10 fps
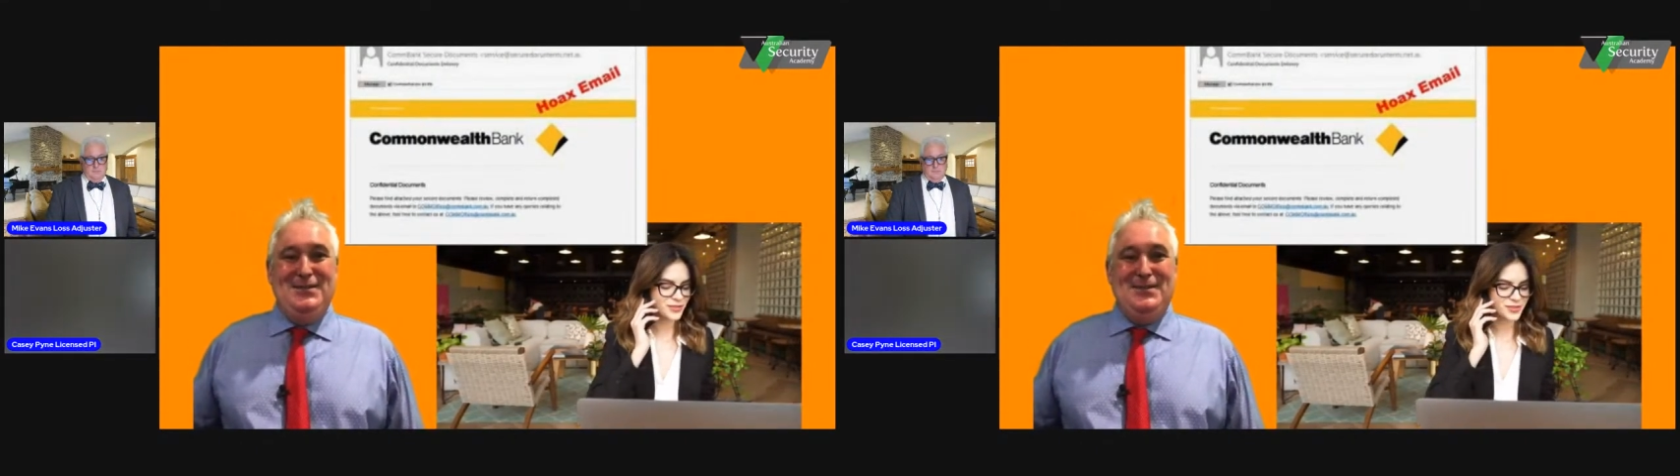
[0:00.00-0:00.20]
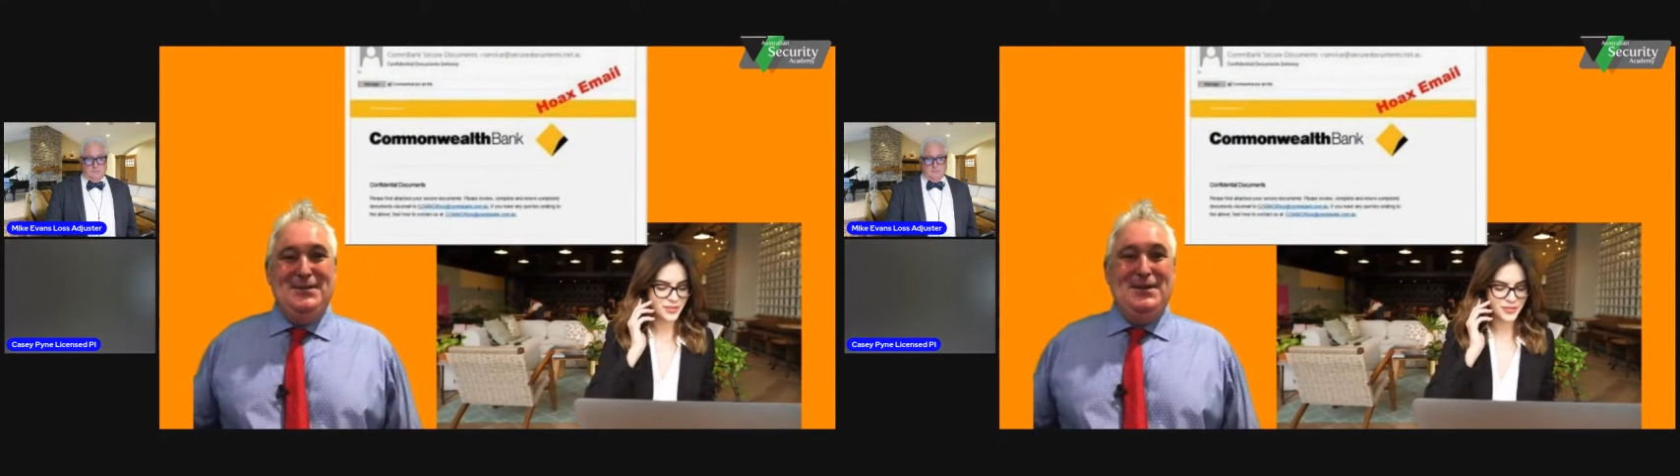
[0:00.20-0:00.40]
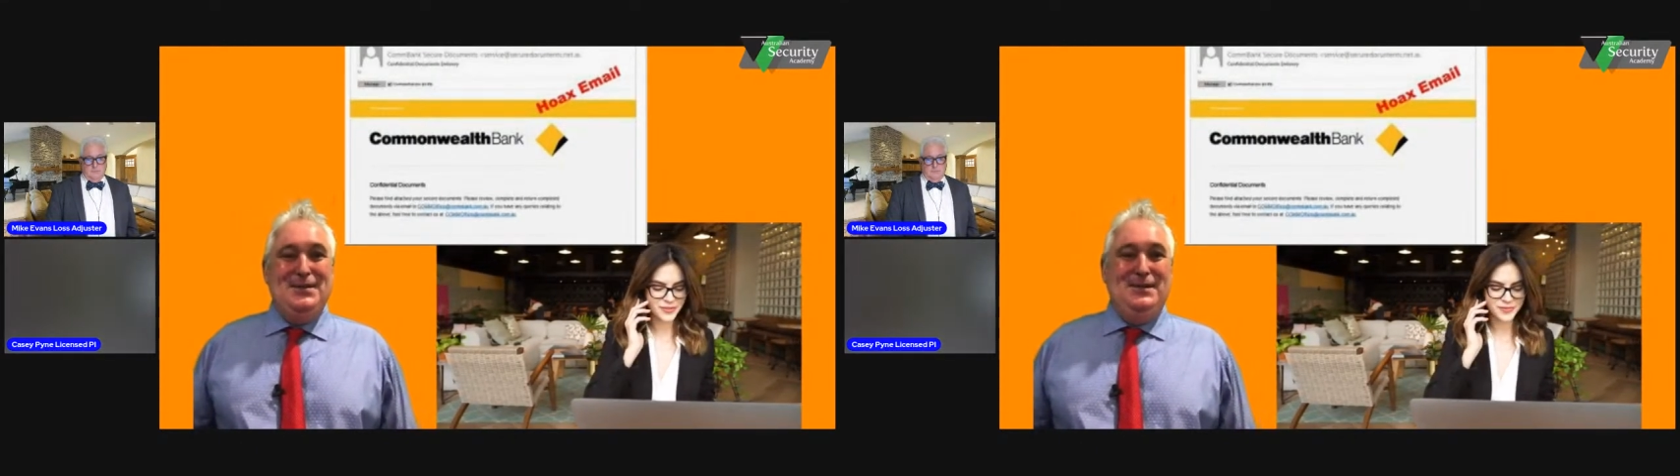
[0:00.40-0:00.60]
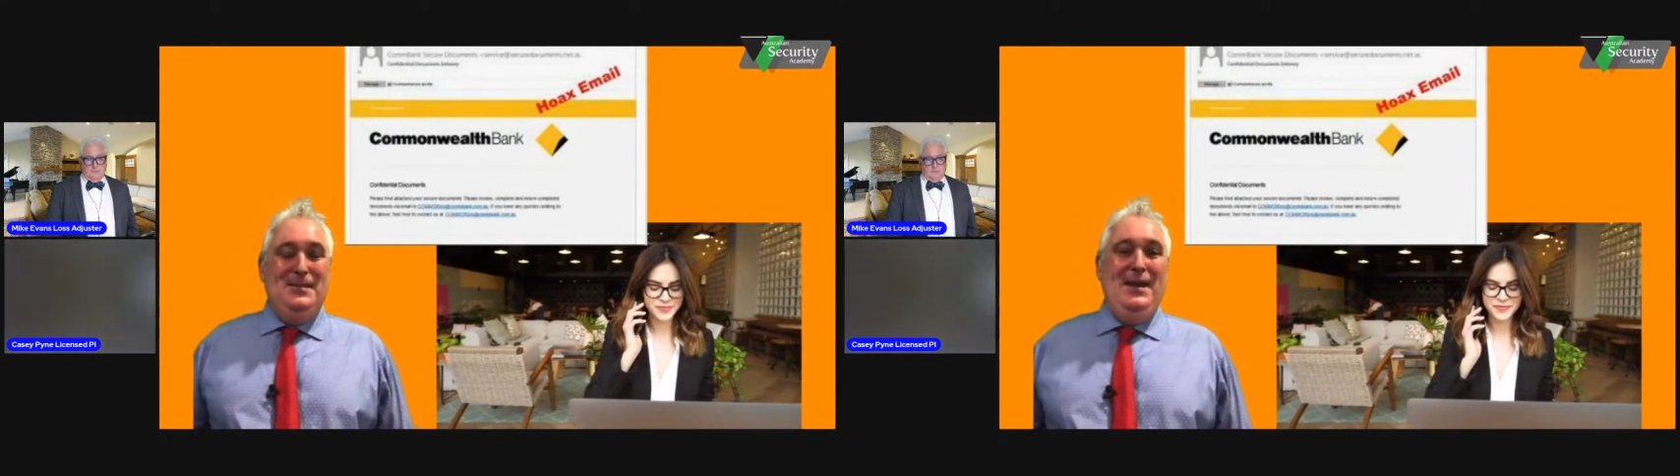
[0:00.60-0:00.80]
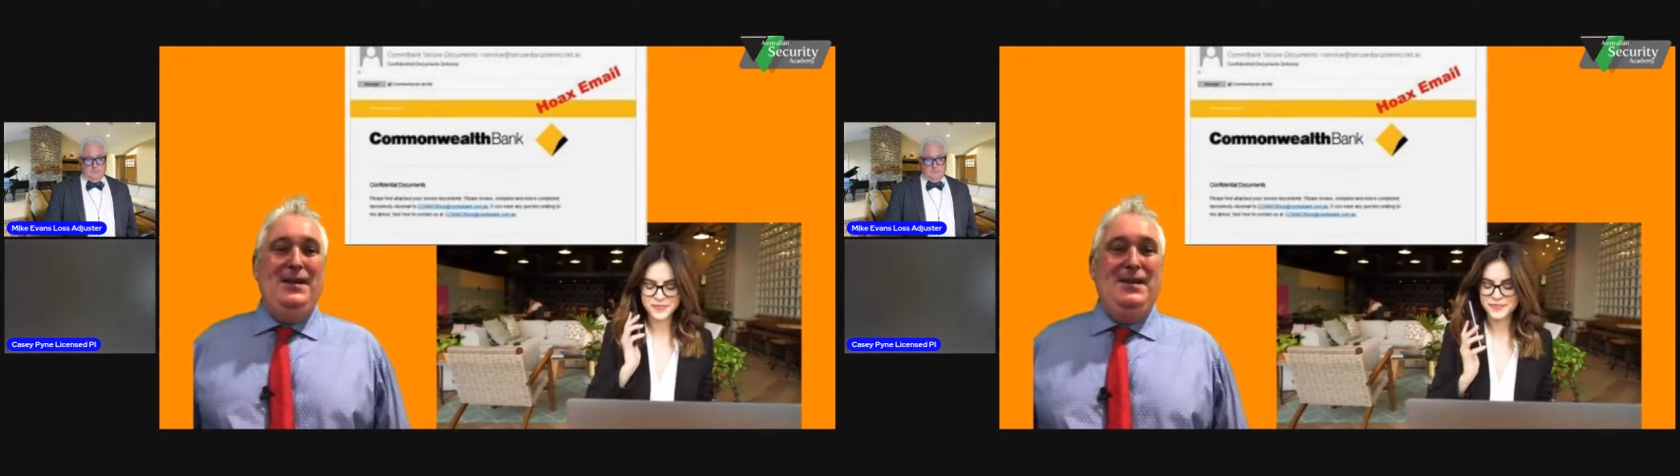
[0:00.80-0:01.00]
a result of the
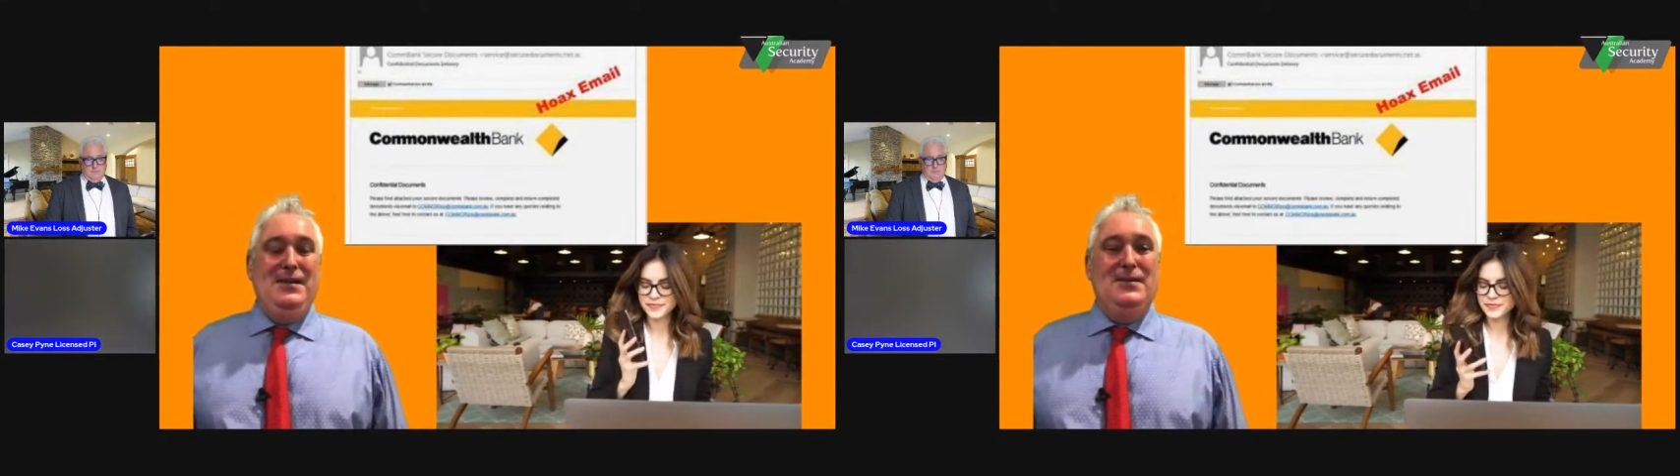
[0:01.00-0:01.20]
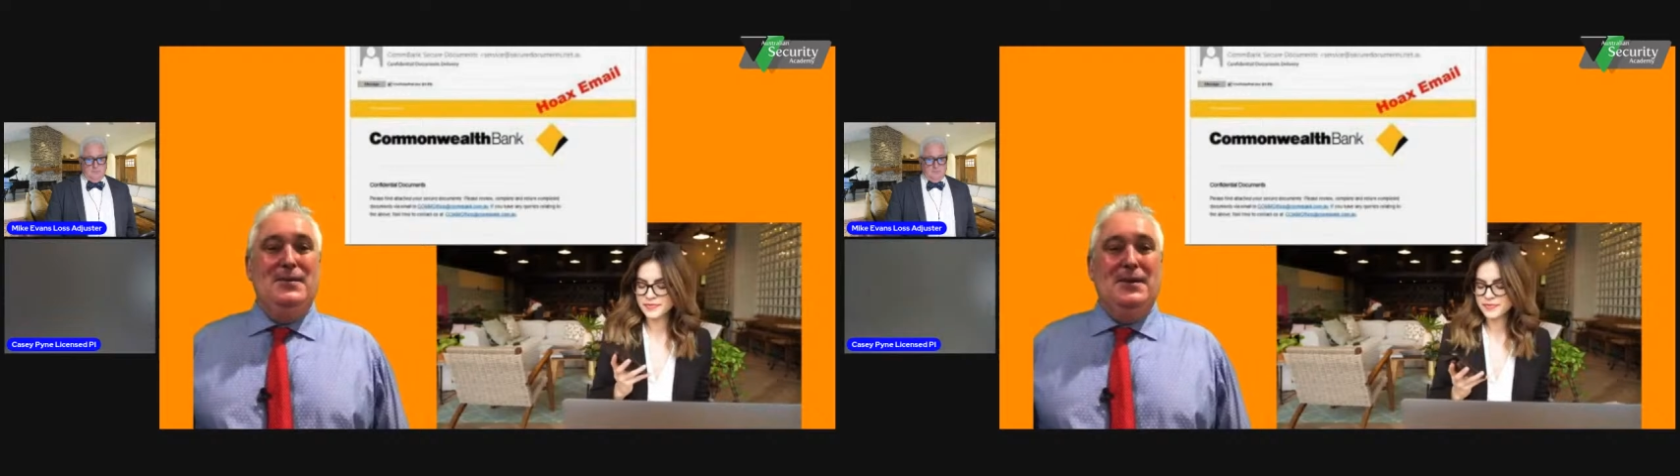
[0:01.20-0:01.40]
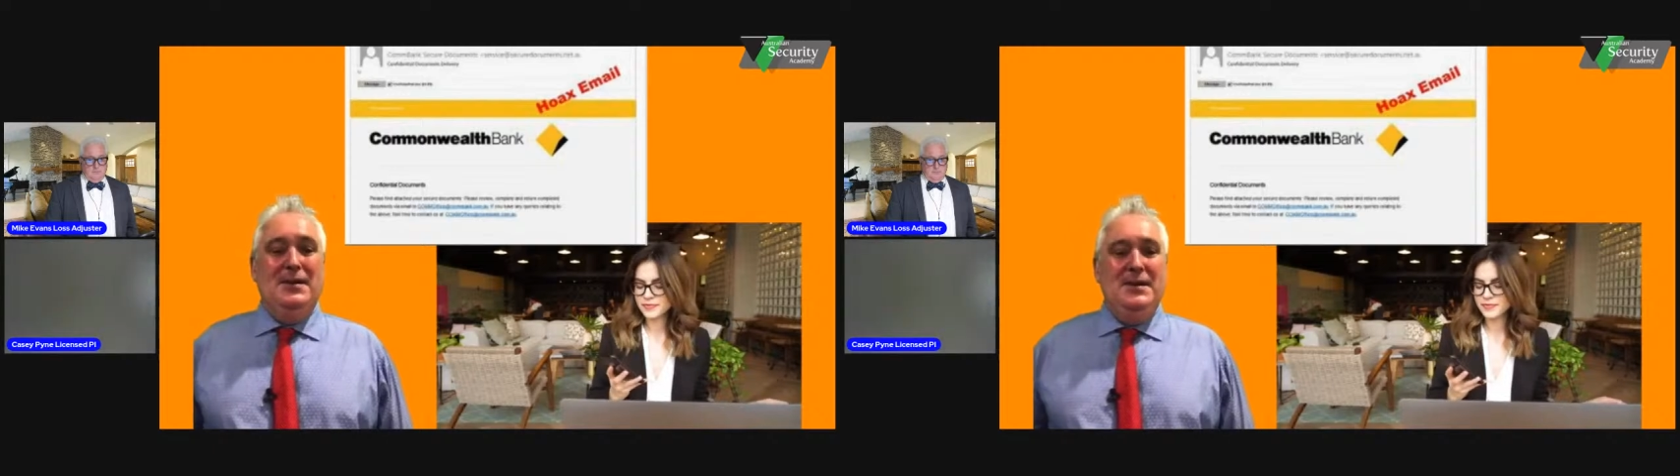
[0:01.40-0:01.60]
banking inquiry.